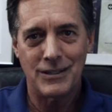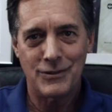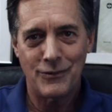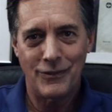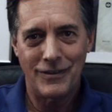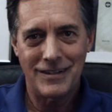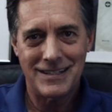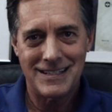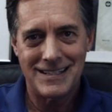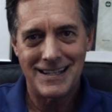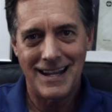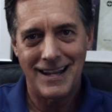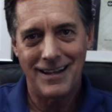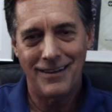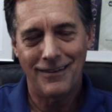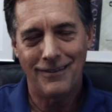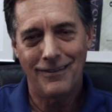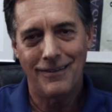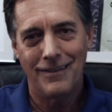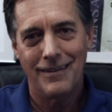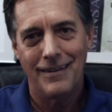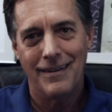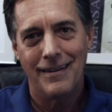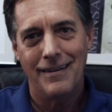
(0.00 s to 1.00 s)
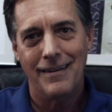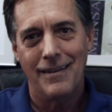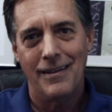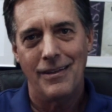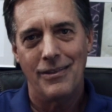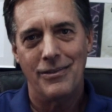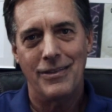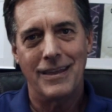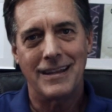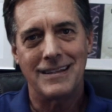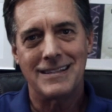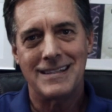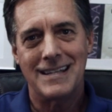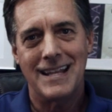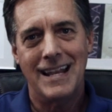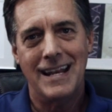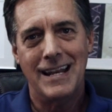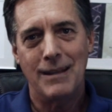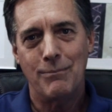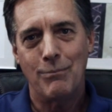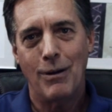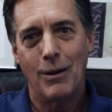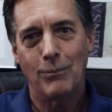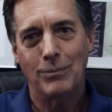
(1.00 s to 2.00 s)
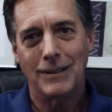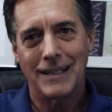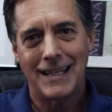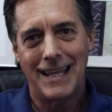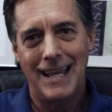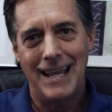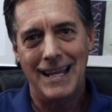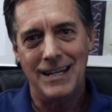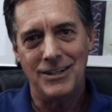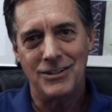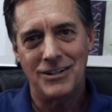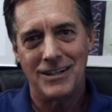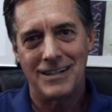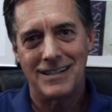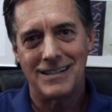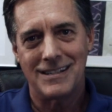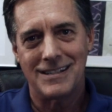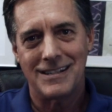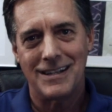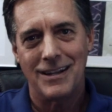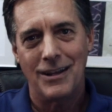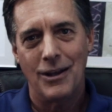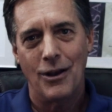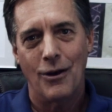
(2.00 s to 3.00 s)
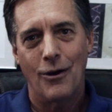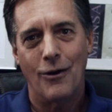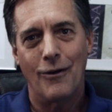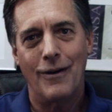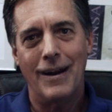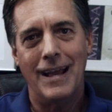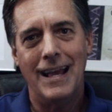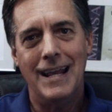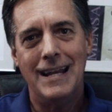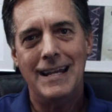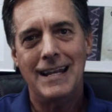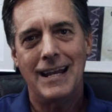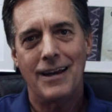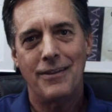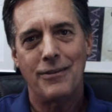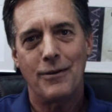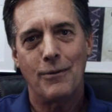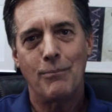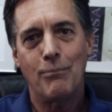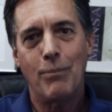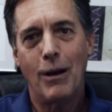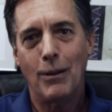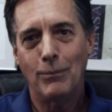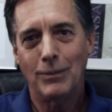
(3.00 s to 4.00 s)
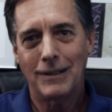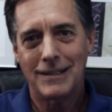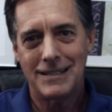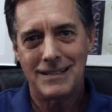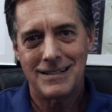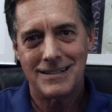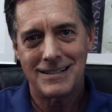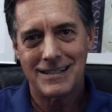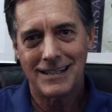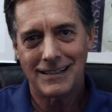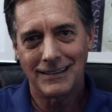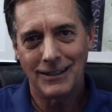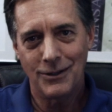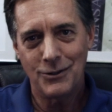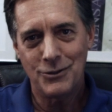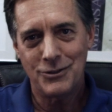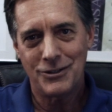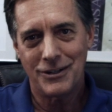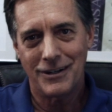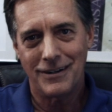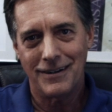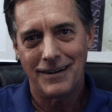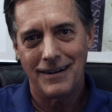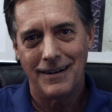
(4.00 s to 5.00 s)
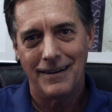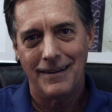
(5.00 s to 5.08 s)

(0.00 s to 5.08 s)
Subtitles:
for sale, things in any publications, or any other public disclosure